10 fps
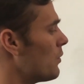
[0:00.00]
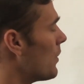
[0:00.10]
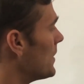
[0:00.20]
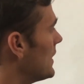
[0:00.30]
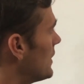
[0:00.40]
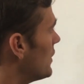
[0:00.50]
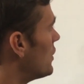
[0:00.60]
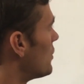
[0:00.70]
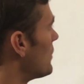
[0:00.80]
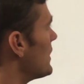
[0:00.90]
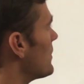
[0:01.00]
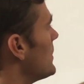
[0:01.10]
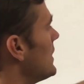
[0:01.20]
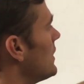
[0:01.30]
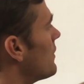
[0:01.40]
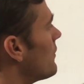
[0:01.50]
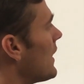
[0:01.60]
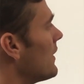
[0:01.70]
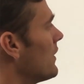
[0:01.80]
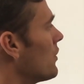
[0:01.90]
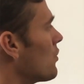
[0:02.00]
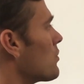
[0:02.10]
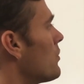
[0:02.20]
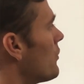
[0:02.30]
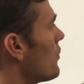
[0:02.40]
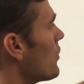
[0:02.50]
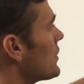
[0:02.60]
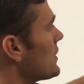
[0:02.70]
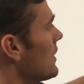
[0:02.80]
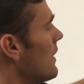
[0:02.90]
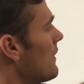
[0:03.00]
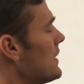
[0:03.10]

what we need to do is we need to find the normal force of